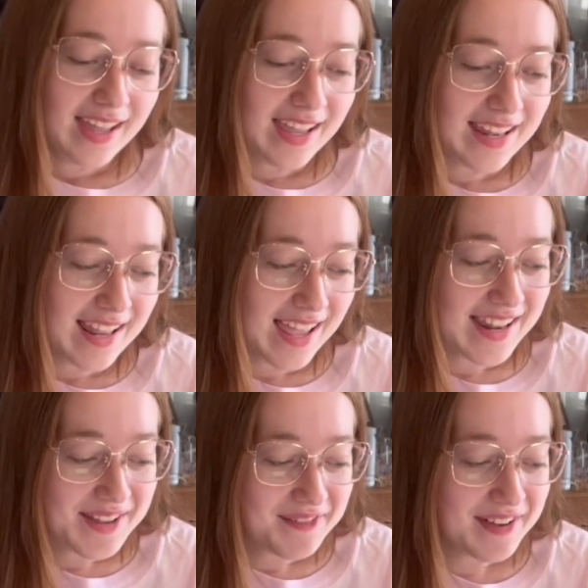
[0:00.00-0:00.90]
And
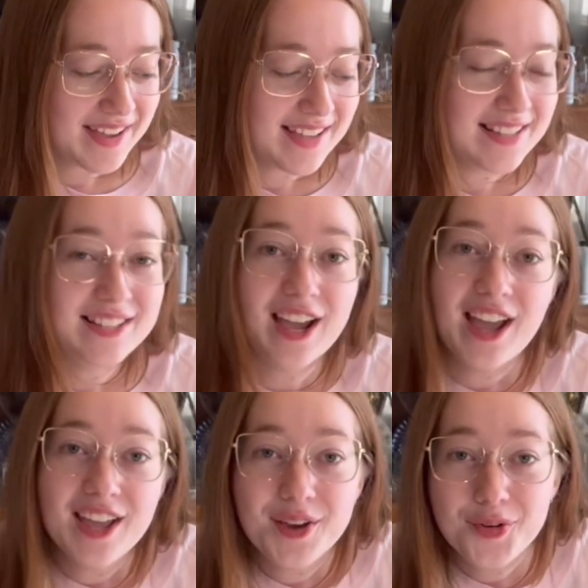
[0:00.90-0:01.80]
anyways,
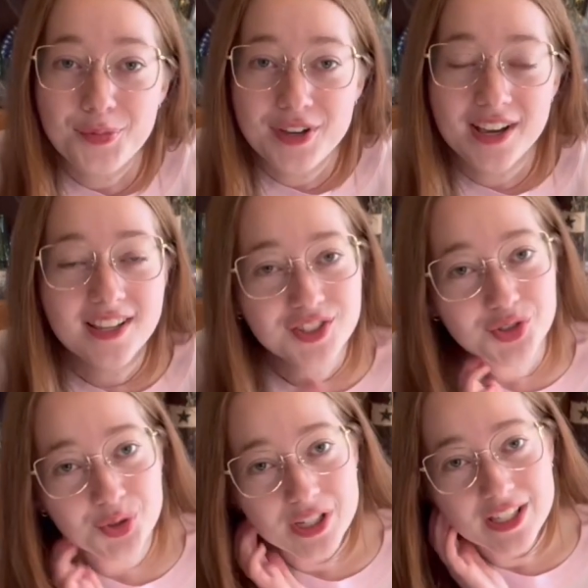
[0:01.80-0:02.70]
I hope you guys
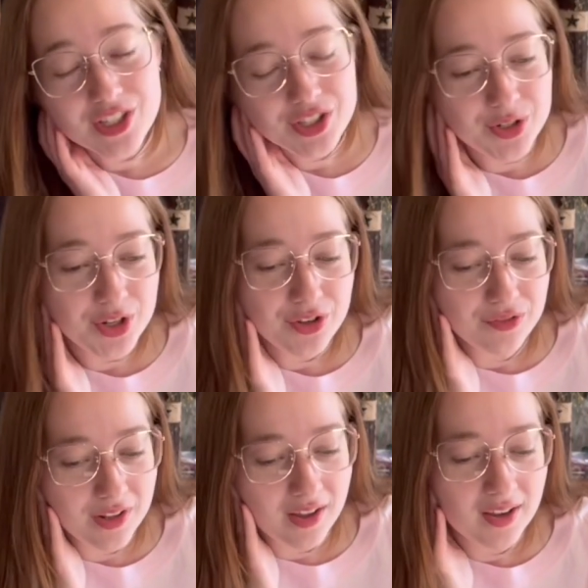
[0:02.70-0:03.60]
enjoyed this studio
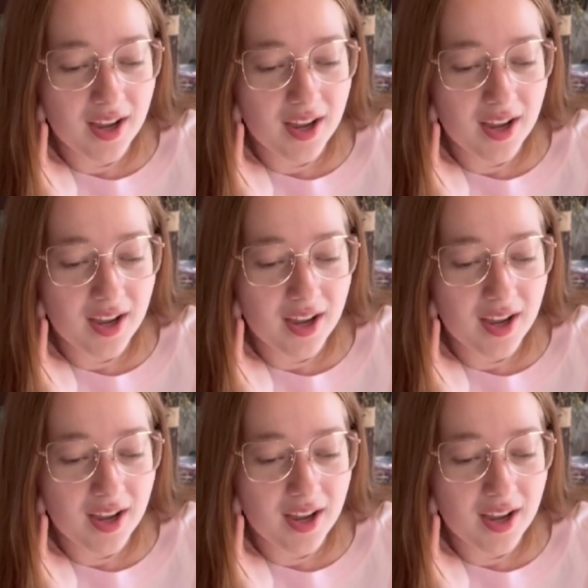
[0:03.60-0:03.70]
vlog.